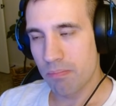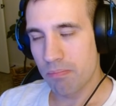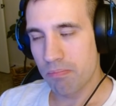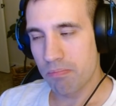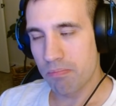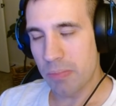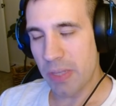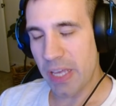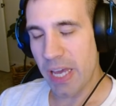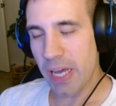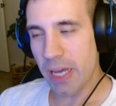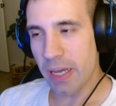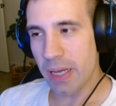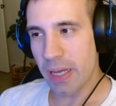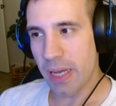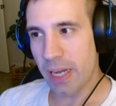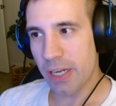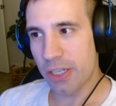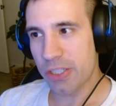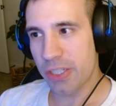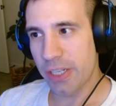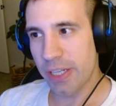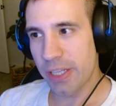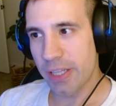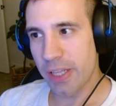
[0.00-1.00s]
Yeah,
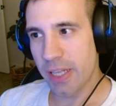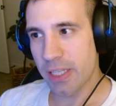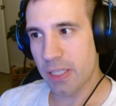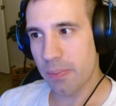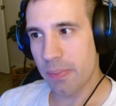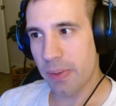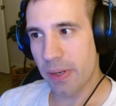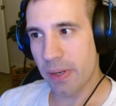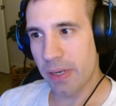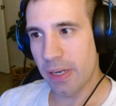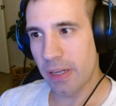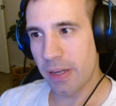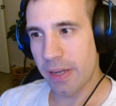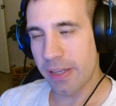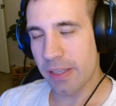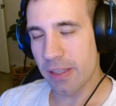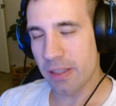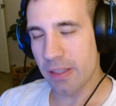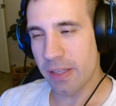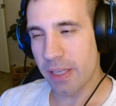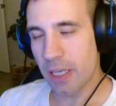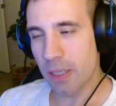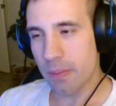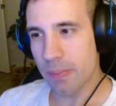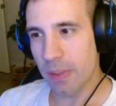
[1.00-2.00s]
actually, that's about it. I can
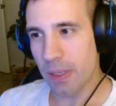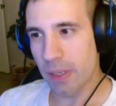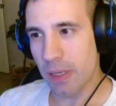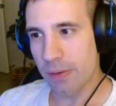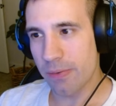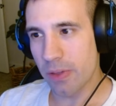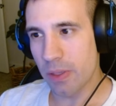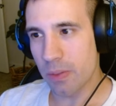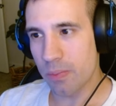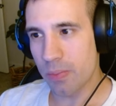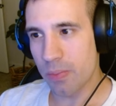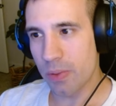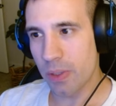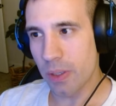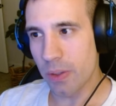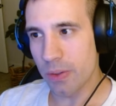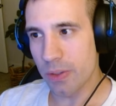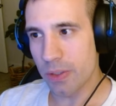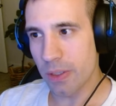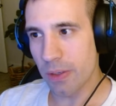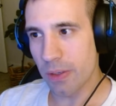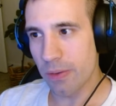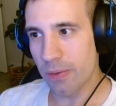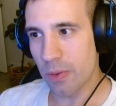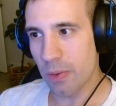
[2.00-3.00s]
think about it for the
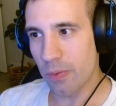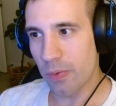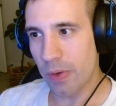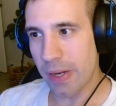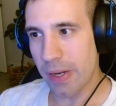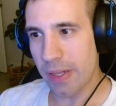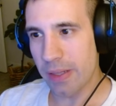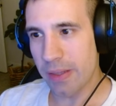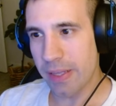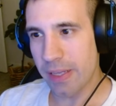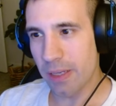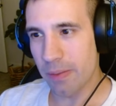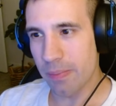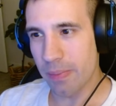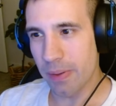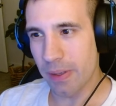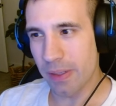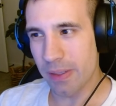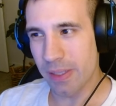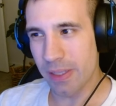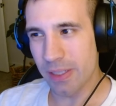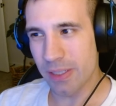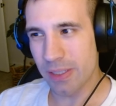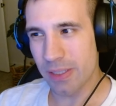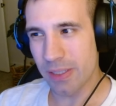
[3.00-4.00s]
pros of what I think about
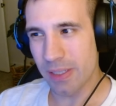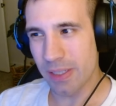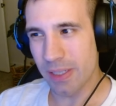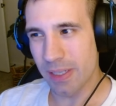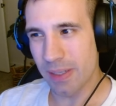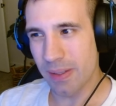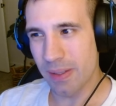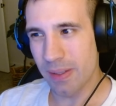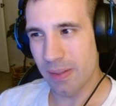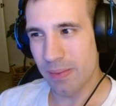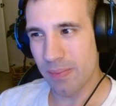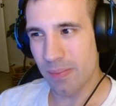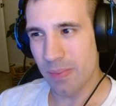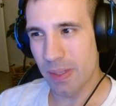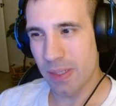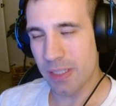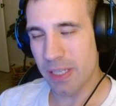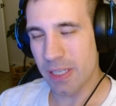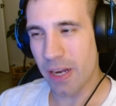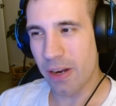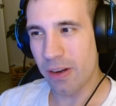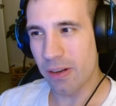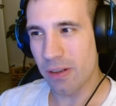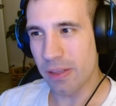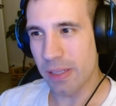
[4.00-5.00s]
this
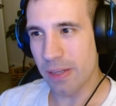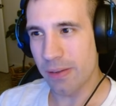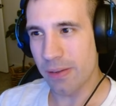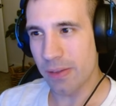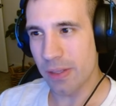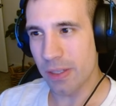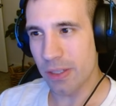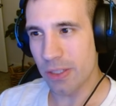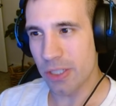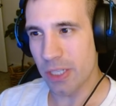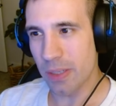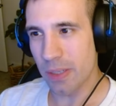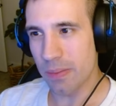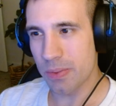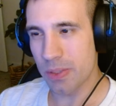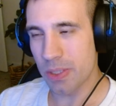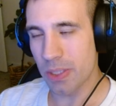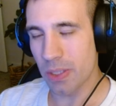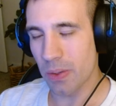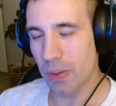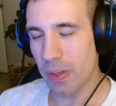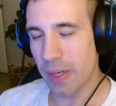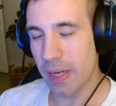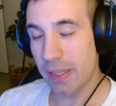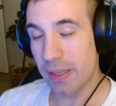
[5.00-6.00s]
entirely of the ship.
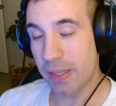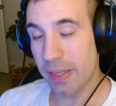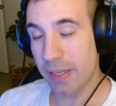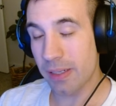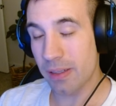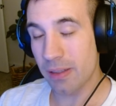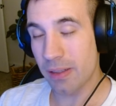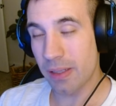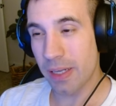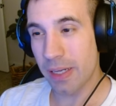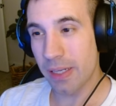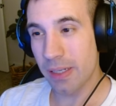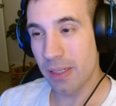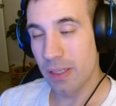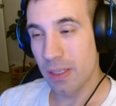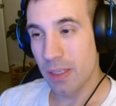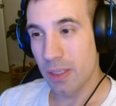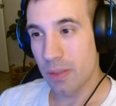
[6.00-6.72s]
So I like it a lot.